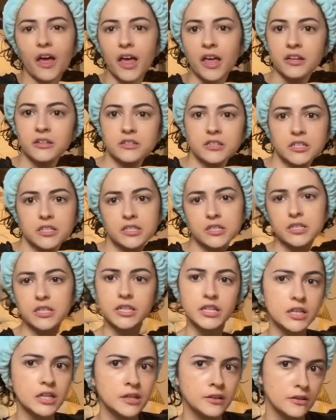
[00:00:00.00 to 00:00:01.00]
edgy
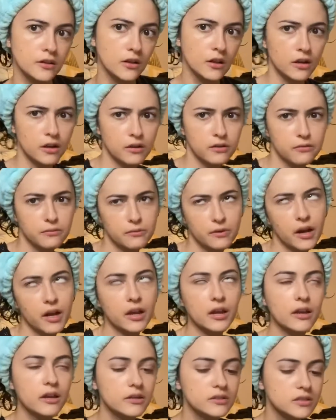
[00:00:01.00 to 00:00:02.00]
teen look,
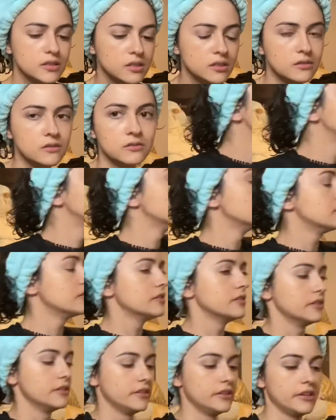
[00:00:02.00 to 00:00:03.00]
right?
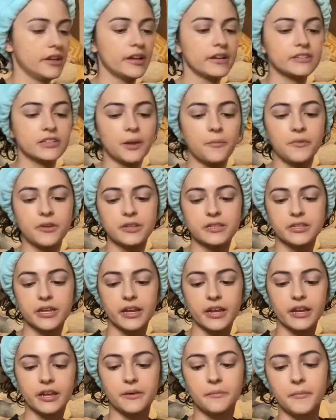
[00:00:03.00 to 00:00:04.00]
Next, I'm gonna
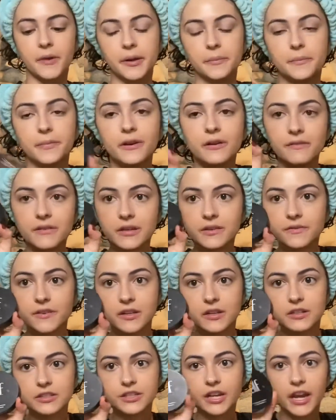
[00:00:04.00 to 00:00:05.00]
take my Perfect
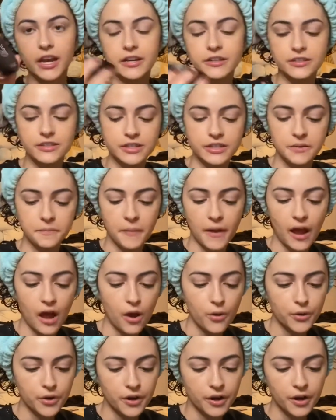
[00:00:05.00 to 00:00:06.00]
Finish H D
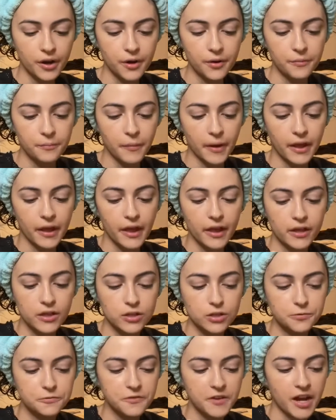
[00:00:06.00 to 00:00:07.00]
Powder by e
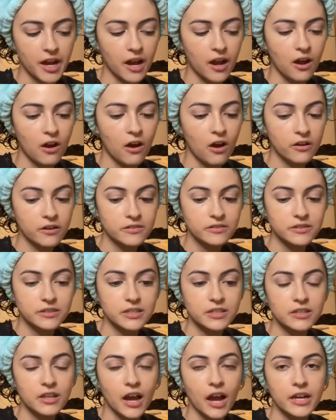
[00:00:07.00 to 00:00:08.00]
l f.
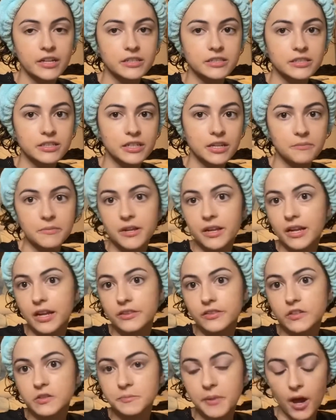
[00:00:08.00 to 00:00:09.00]
Honestly, I didn't mean to get
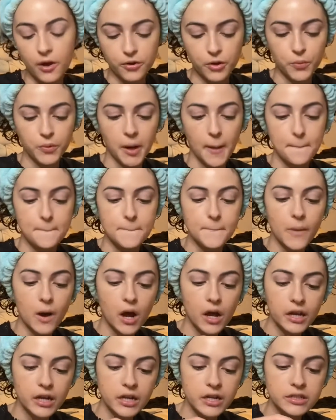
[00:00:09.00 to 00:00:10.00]
this powder when I
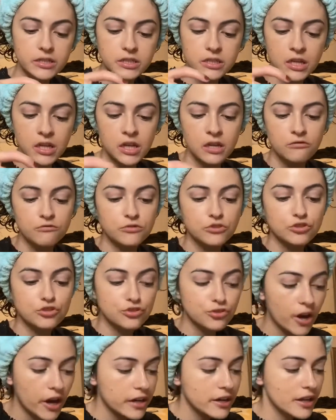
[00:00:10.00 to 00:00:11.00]
bought it. I was
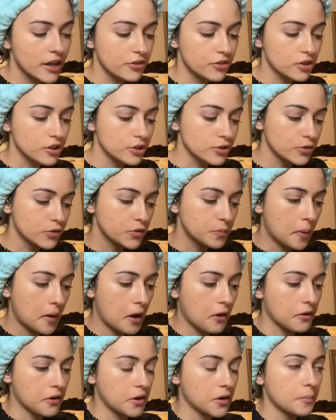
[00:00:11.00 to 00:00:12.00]
trying to get the loose
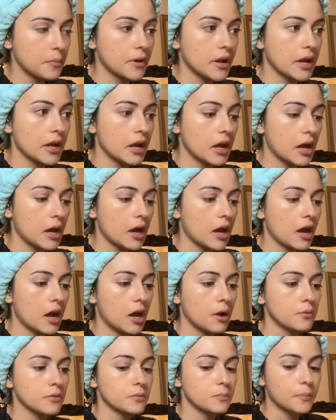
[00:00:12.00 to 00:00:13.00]
powder, but I
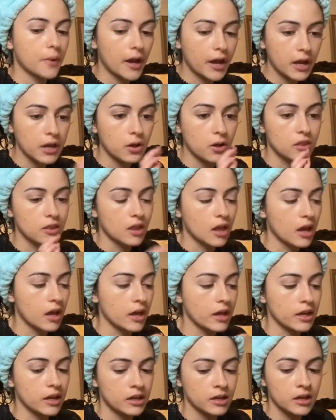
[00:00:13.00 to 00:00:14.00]
was buying
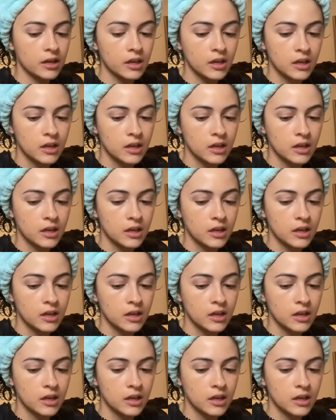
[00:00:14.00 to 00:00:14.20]
online